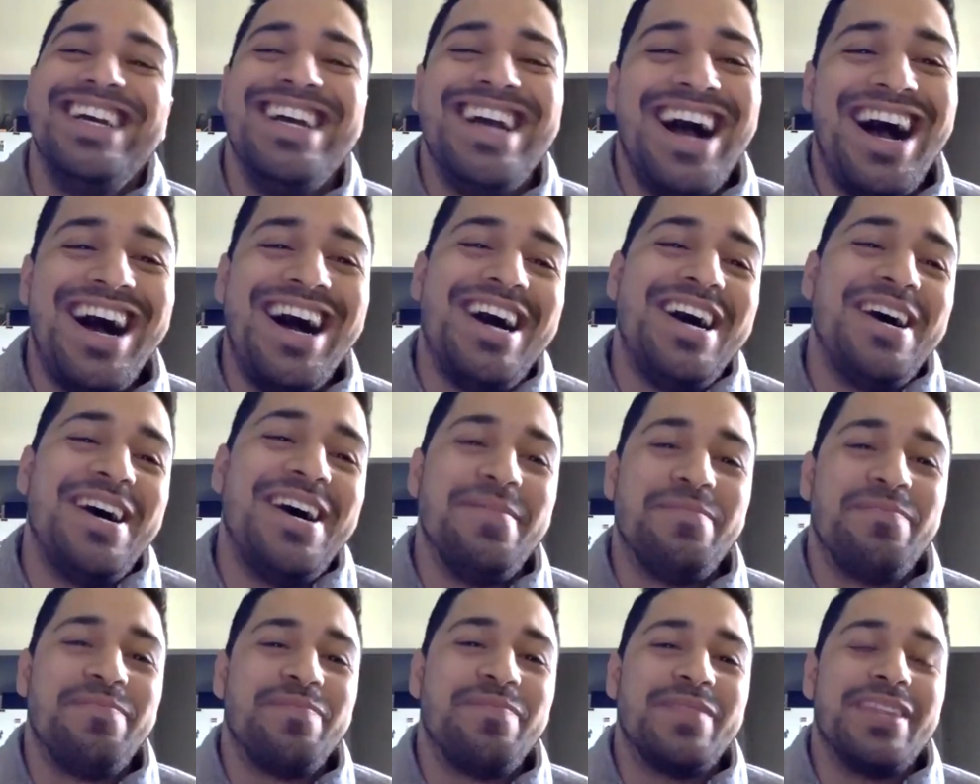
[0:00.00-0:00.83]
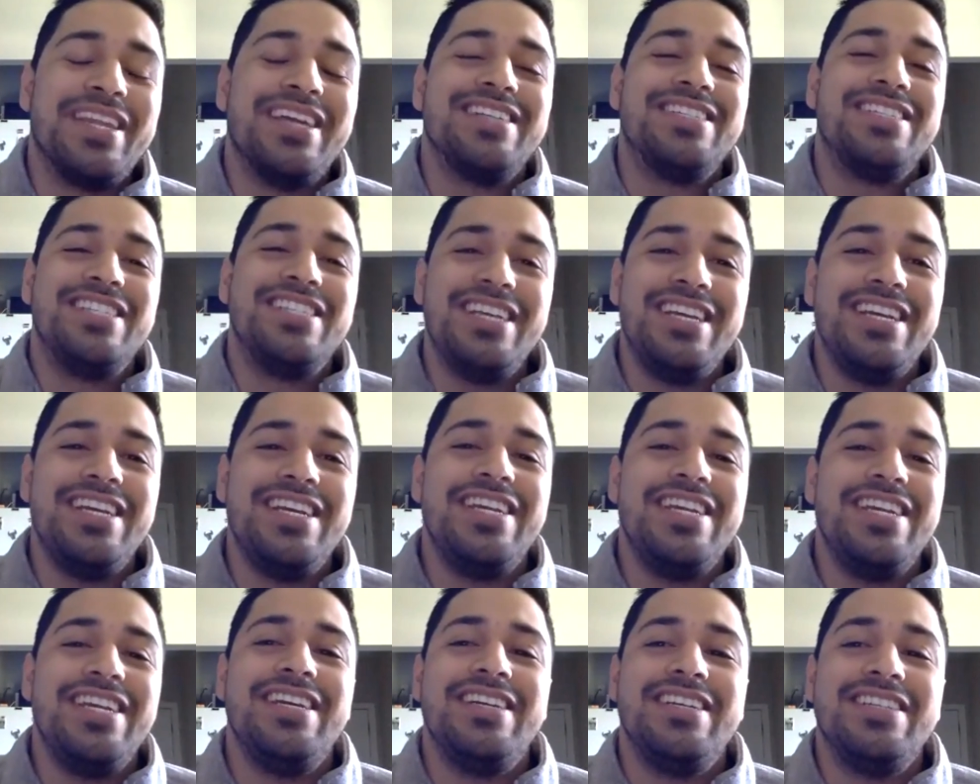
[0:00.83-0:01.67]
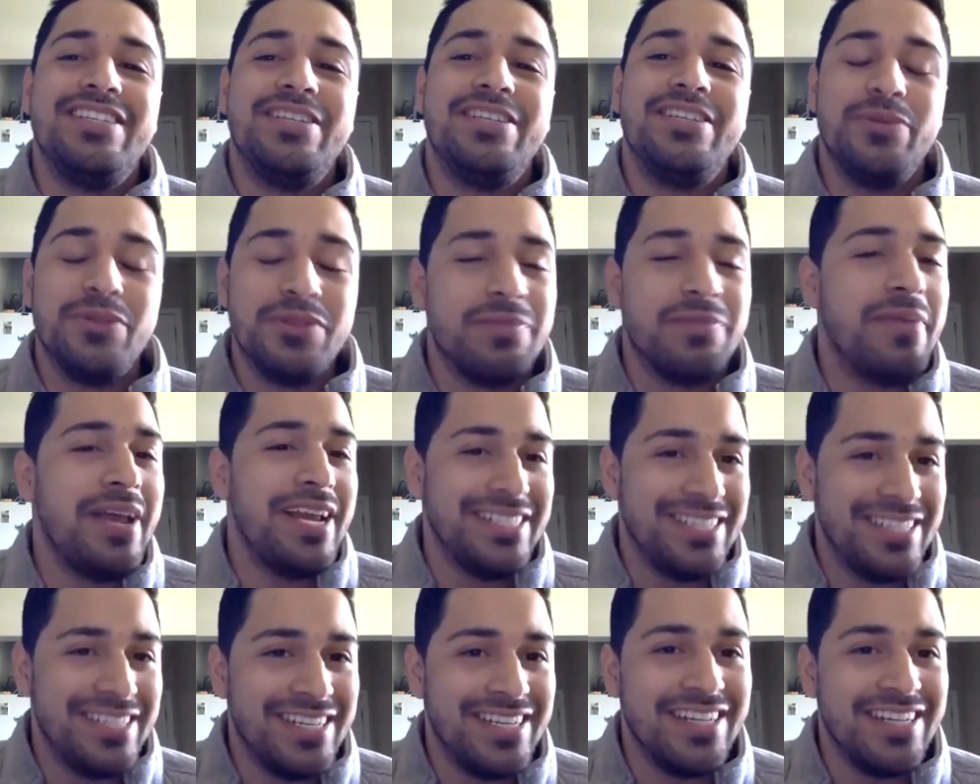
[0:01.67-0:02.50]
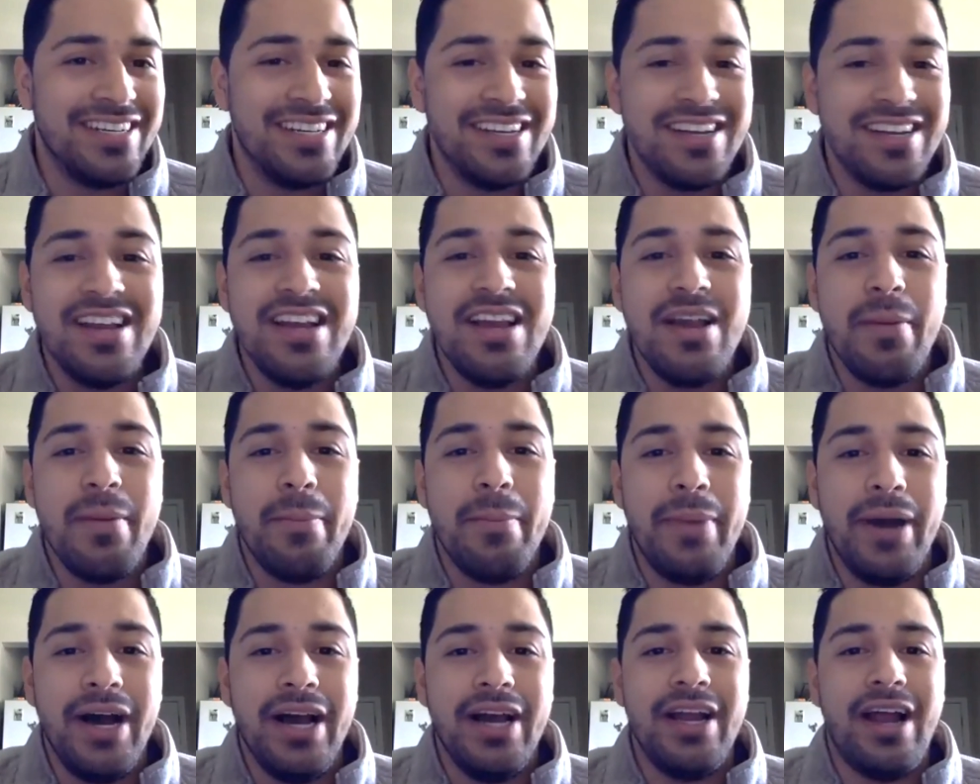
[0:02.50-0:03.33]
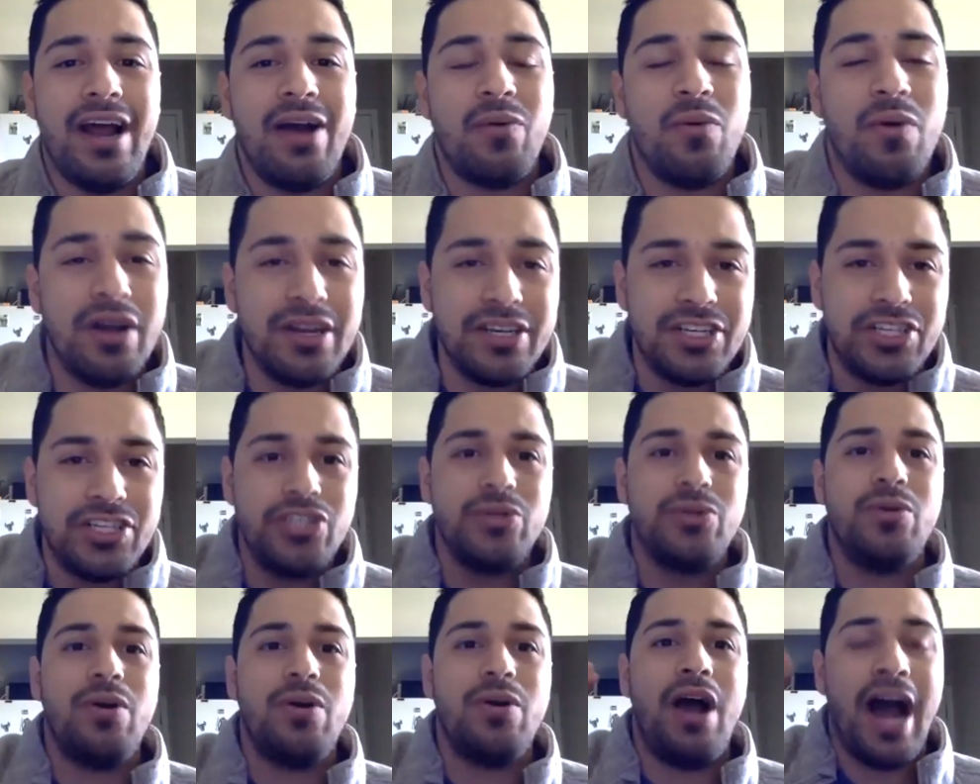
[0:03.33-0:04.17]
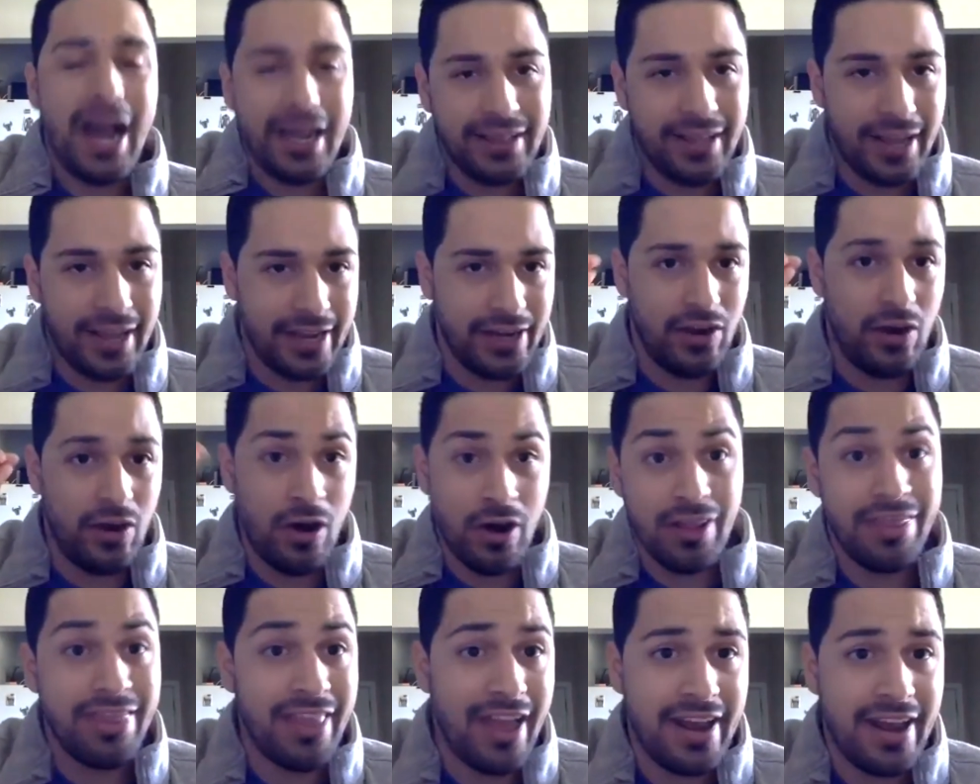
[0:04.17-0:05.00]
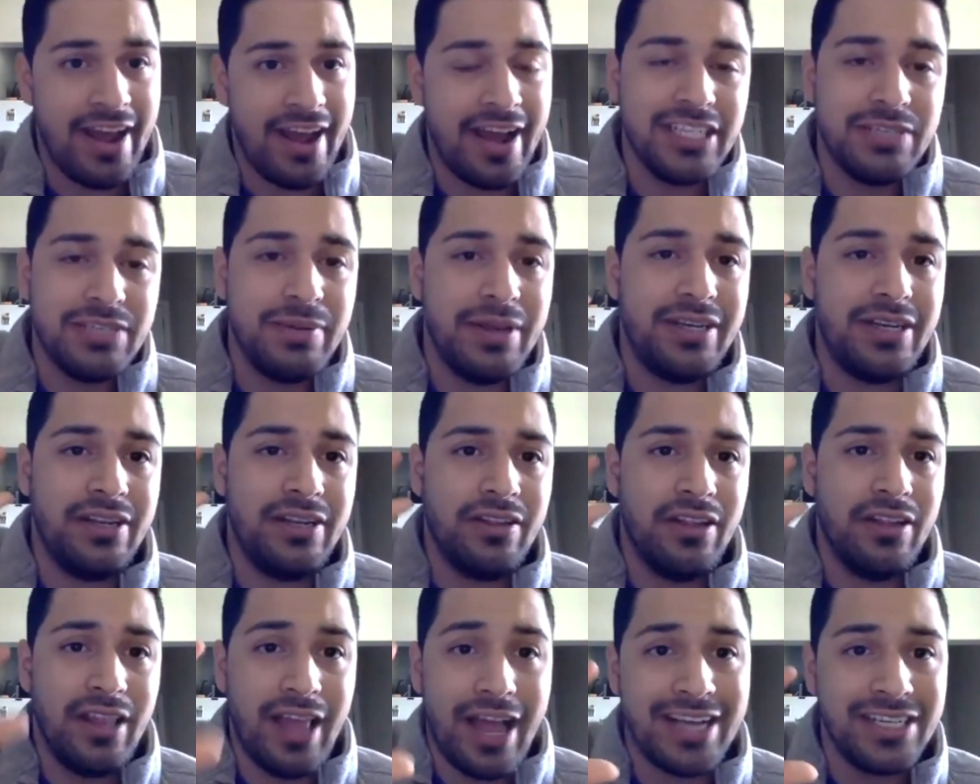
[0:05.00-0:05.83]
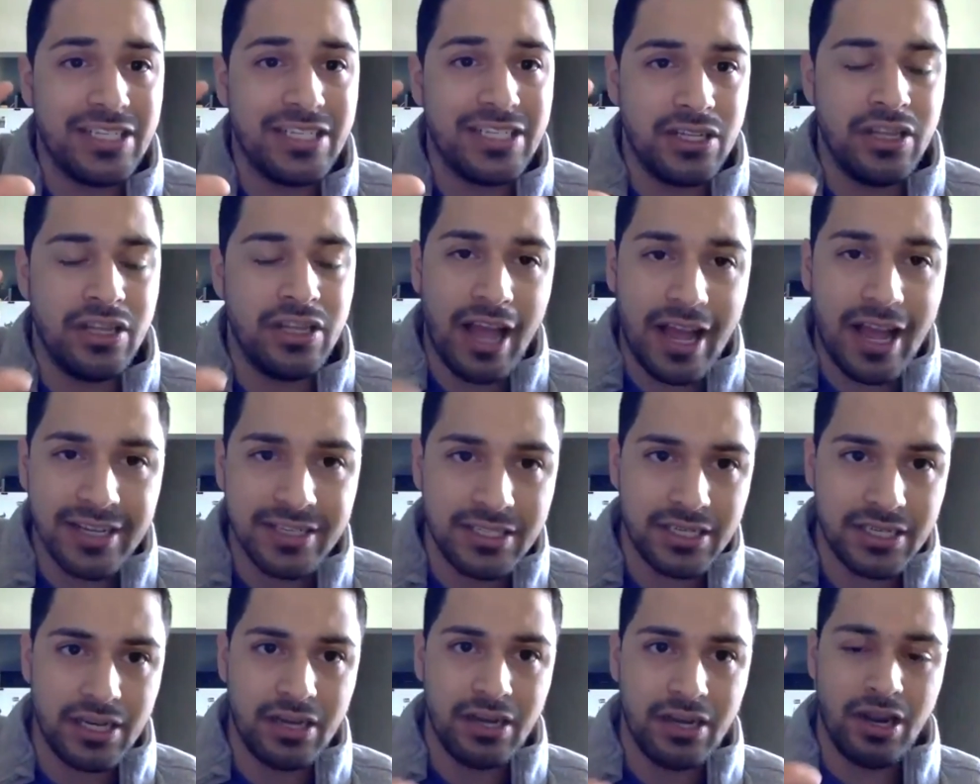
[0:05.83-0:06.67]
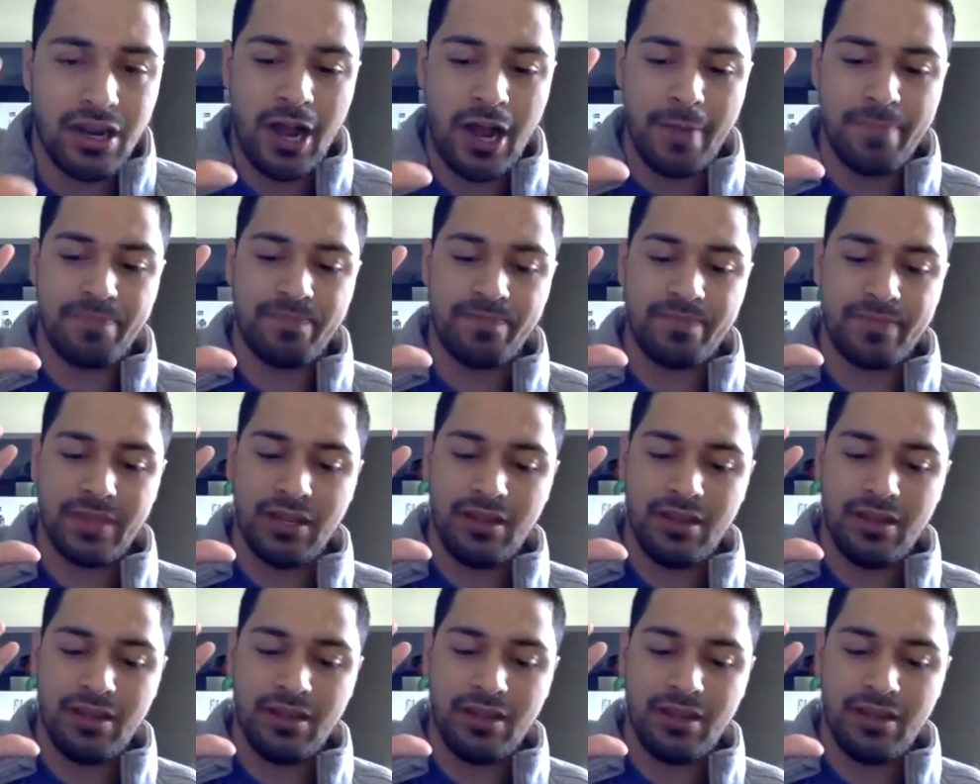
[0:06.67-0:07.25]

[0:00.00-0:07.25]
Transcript: Um, she she was amazing, but I want to highlight on that aspect on the last the last um,